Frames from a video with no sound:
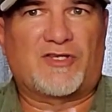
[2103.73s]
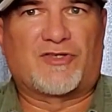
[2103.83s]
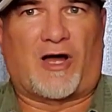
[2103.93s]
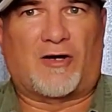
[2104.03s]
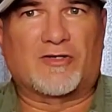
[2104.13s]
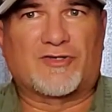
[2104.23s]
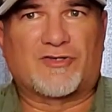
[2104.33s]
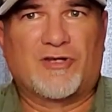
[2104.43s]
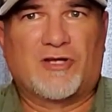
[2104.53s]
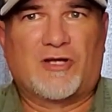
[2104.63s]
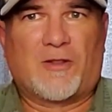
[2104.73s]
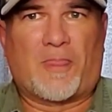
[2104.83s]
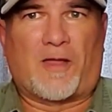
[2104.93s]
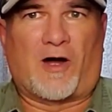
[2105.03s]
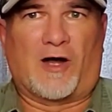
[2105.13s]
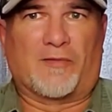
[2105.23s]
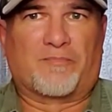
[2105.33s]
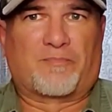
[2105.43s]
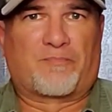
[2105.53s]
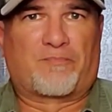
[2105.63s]
dogs
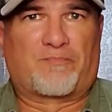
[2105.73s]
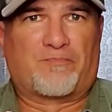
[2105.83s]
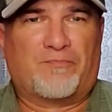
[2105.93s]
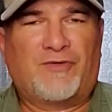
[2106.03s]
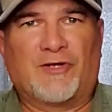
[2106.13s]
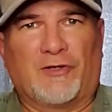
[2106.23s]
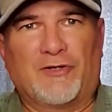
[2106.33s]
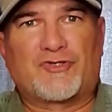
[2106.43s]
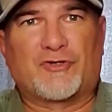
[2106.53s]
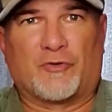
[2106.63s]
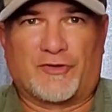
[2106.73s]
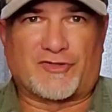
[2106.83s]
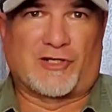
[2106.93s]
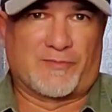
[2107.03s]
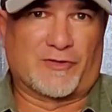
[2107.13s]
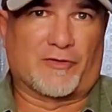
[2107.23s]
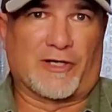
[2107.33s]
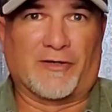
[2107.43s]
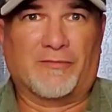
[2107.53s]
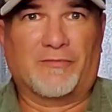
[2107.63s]
are delusional to some
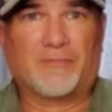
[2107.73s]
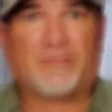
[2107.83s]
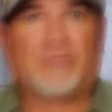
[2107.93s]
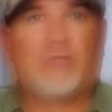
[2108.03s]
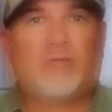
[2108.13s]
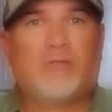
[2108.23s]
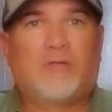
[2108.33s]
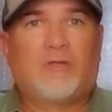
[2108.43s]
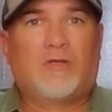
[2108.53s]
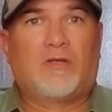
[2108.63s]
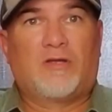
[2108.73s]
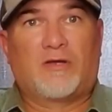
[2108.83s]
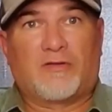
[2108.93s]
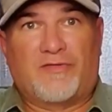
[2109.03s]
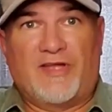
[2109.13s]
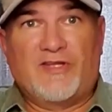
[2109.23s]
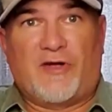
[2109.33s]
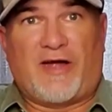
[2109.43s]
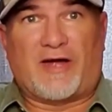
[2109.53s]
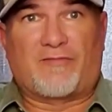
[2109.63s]
degree. Then you
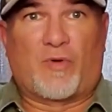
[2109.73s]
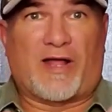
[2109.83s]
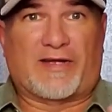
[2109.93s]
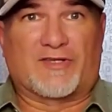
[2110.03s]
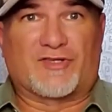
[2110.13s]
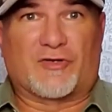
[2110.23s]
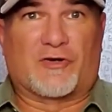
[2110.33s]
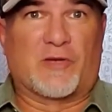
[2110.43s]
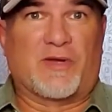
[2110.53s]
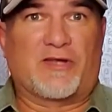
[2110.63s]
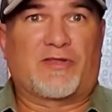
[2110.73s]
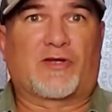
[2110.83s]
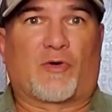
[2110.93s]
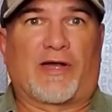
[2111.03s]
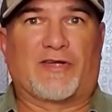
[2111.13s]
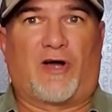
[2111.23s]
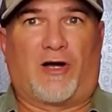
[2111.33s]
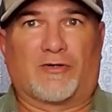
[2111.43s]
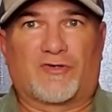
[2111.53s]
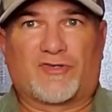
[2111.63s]
have what I consider to be the great
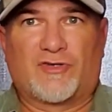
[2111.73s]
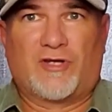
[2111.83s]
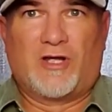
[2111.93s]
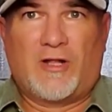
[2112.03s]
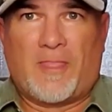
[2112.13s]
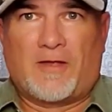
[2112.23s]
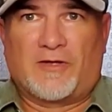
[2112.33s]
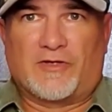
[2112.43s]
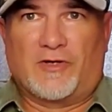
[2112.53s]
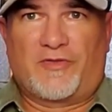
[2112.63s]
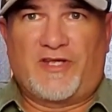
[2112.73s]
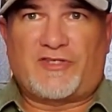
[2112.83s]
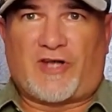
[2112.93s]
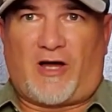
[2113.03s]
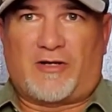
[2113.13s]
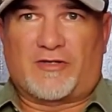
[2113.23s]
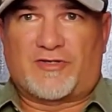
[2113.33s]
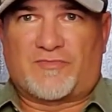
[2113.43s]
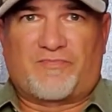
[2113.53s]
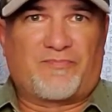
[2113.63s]
dogs. These
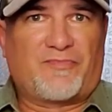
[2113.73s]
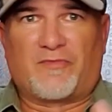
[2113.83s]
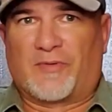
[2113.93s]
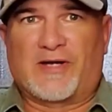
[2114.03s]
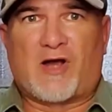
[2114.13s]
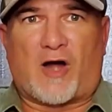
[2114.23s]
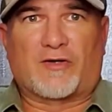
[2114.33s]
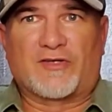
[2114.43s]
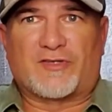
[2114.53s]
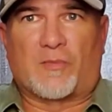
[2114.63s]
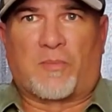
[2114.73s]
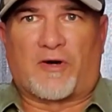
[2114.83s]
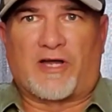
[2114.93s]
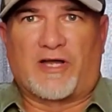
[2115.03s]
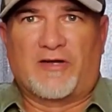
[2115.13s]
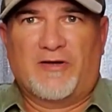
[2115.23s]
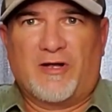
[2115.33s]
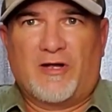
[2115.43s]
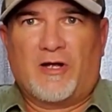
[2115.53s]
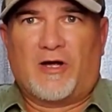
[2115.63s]
dogs, regardless of breed,
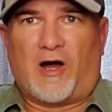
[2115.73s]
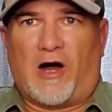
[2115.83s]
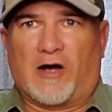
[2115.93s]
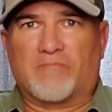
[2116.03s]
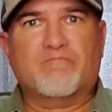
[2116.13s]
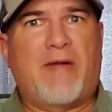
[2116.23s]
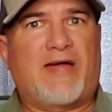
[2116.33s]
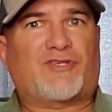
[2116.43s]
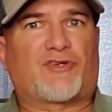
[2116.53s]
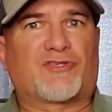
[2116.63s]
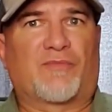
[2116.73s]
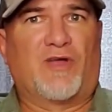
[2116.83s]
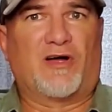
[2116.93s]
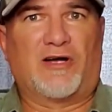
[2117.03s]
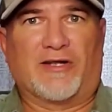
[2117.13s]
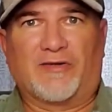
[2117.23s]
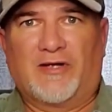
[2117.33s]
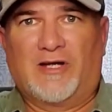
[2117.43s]
are masters of the hunt.